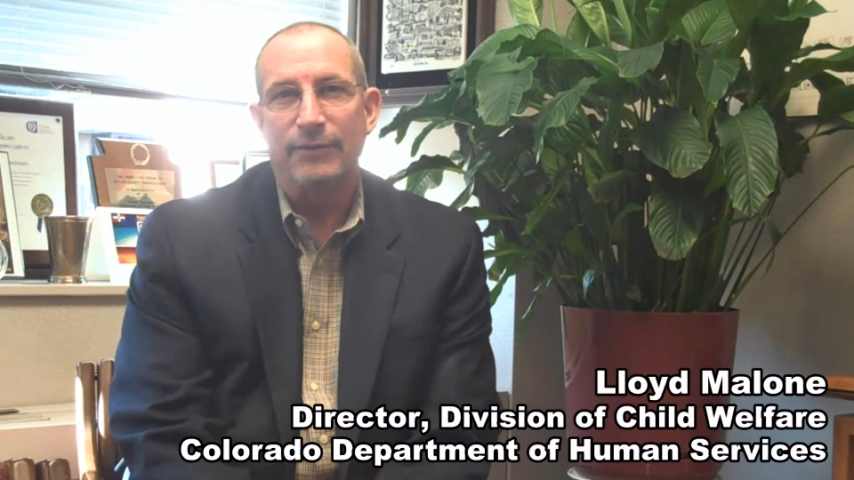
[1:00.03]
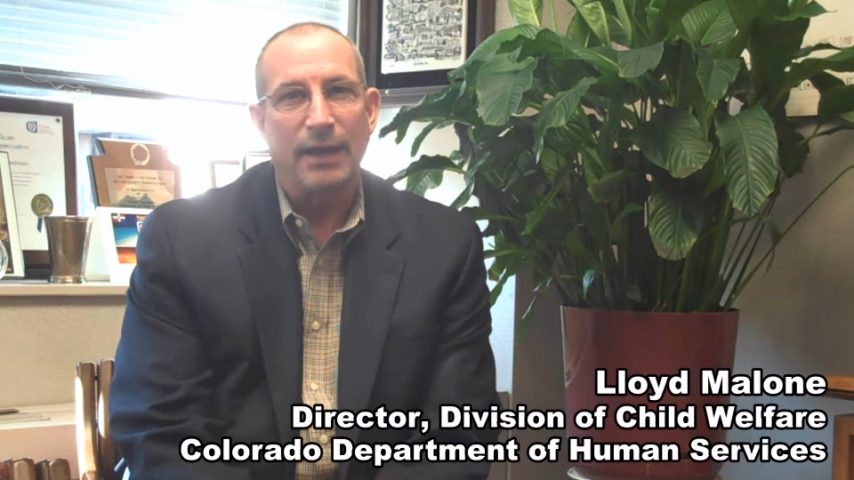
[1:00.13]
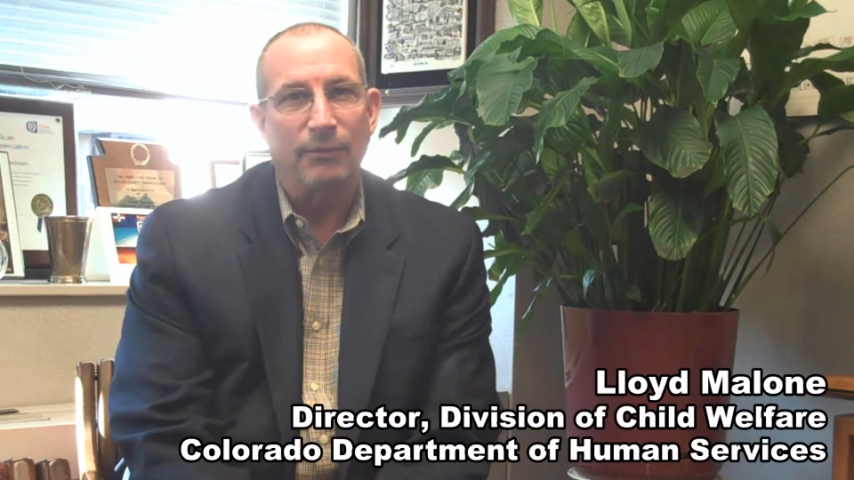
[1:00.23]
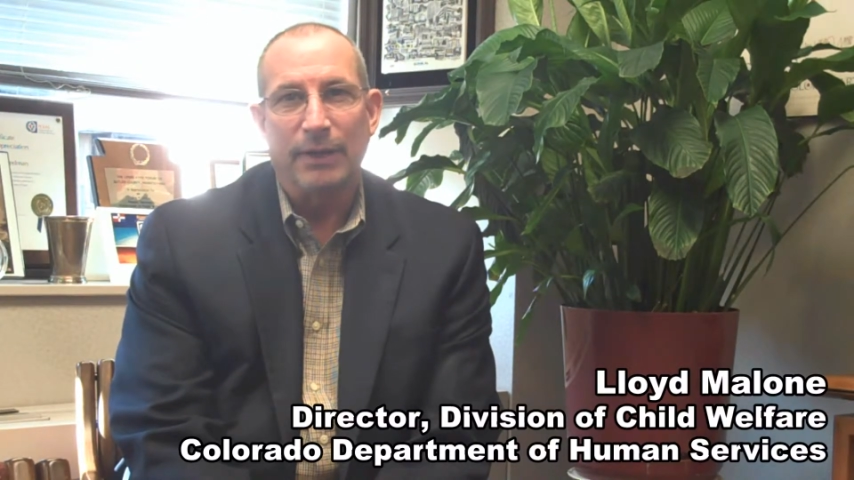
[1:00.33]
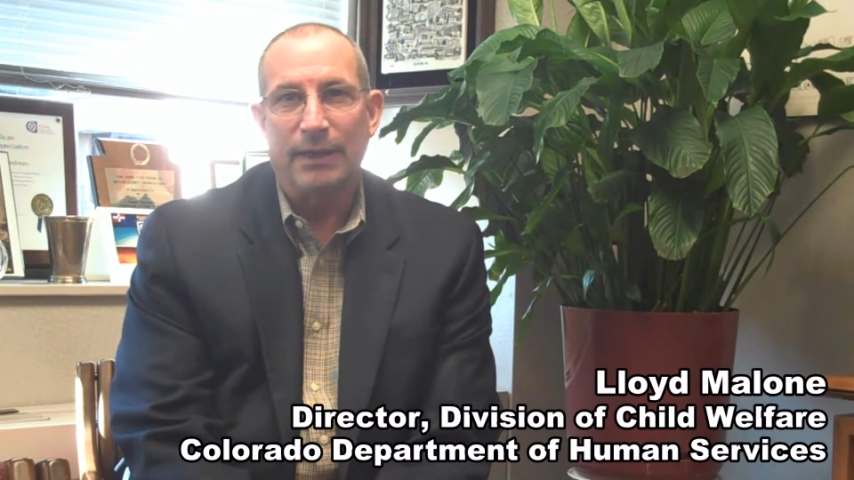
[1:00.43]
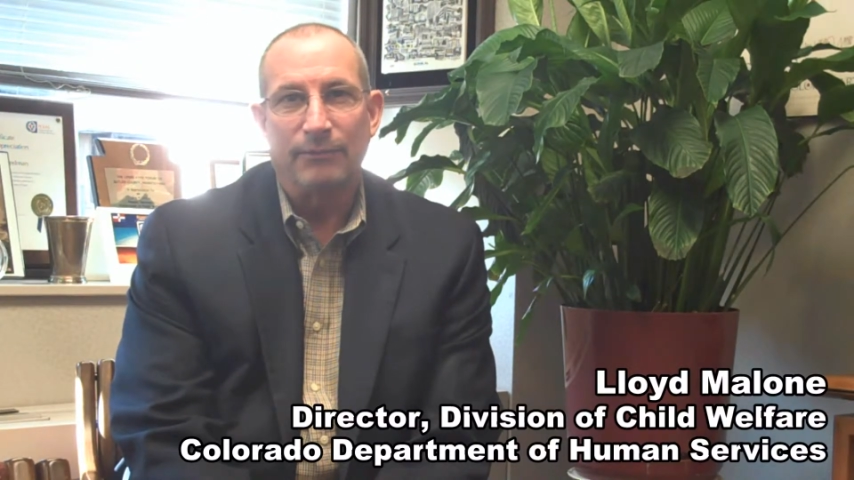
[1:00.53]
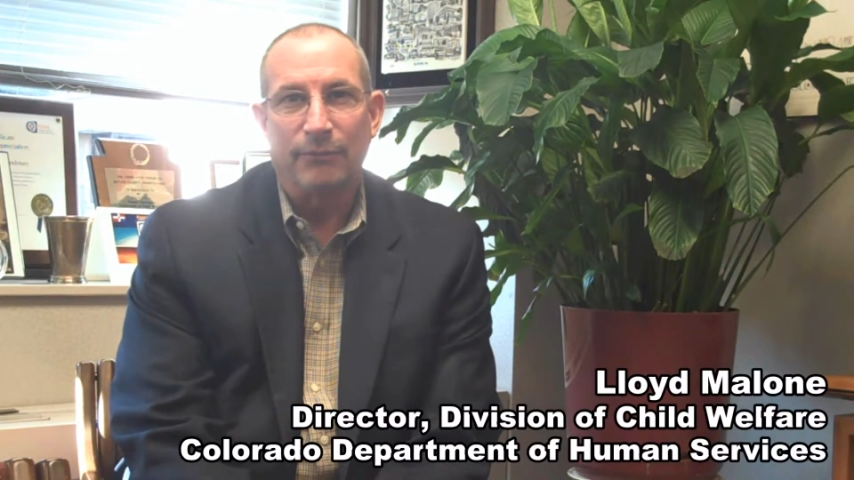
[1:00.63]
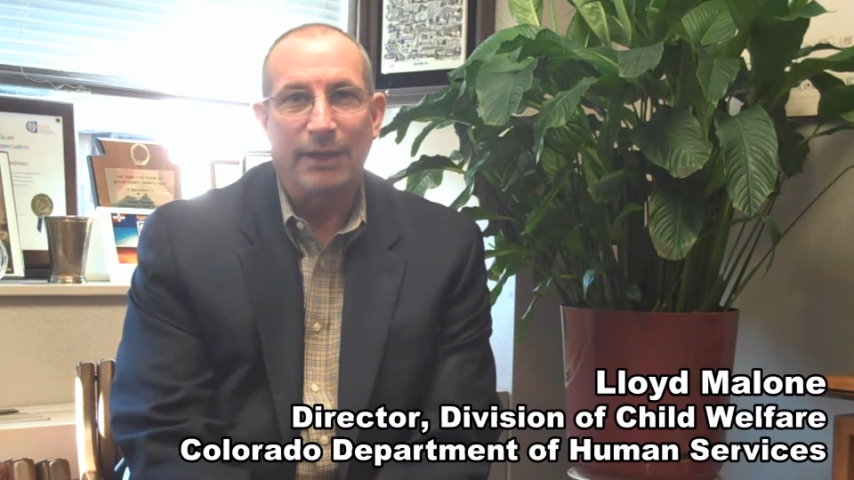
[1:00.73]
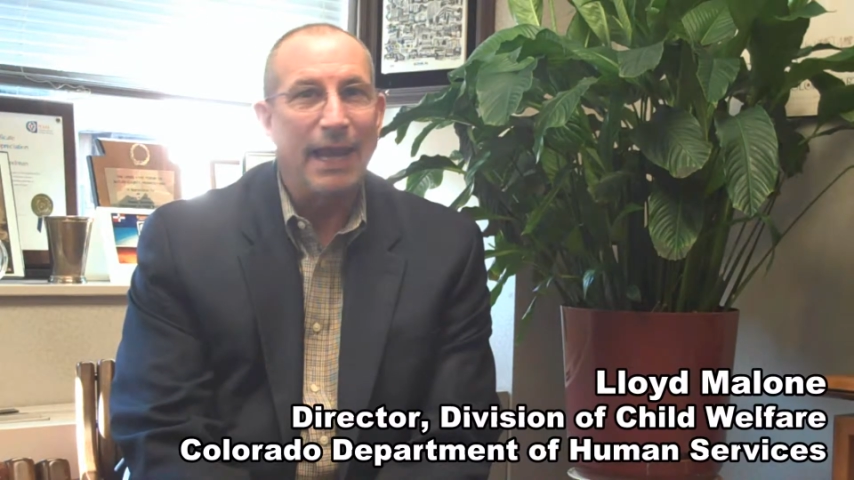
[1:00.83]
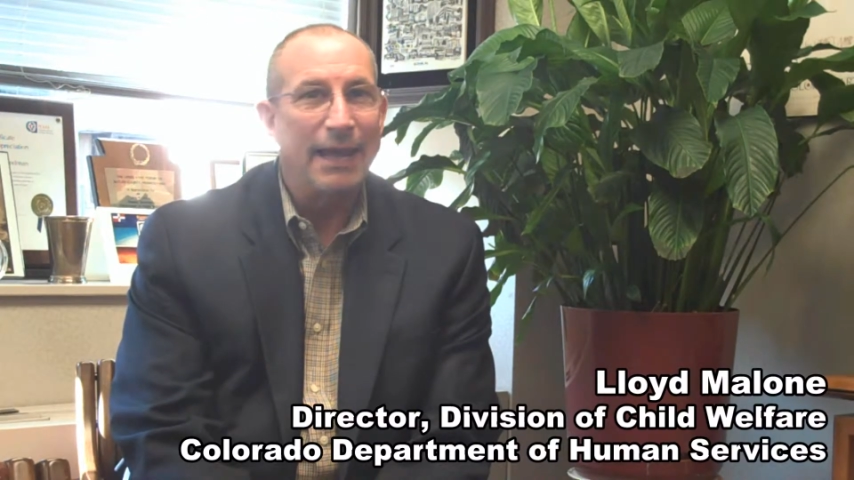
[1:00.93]
that we
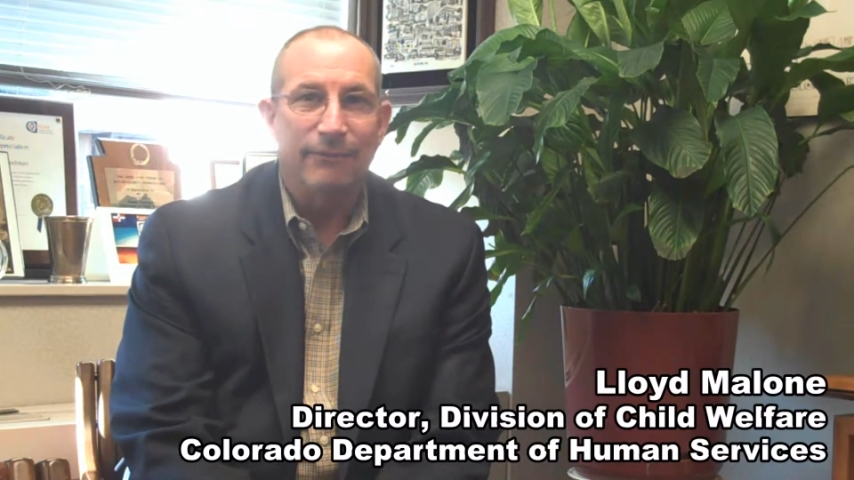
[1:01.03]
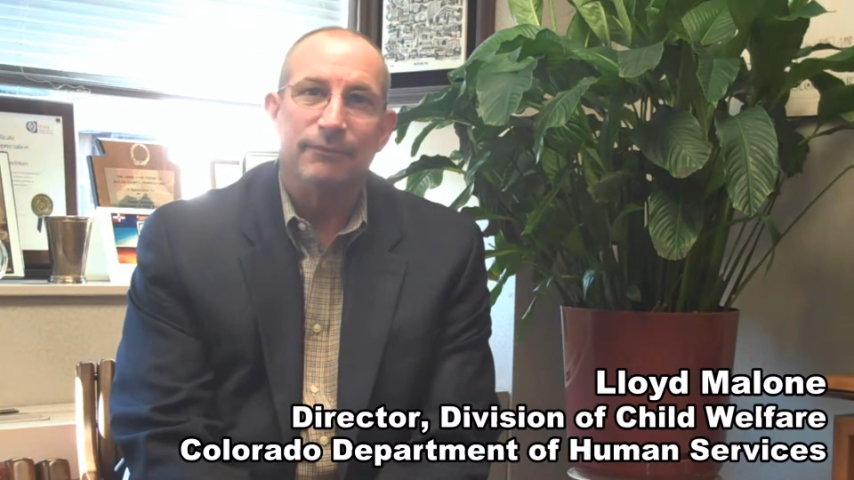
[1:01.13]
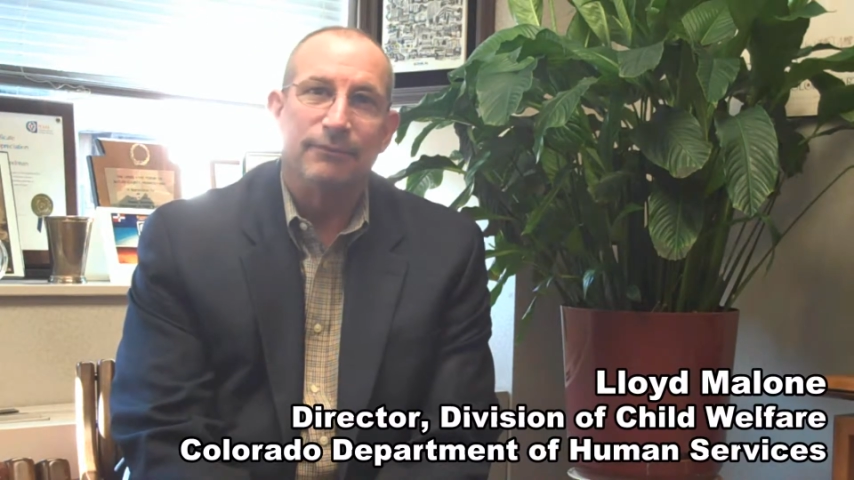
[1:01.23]
can't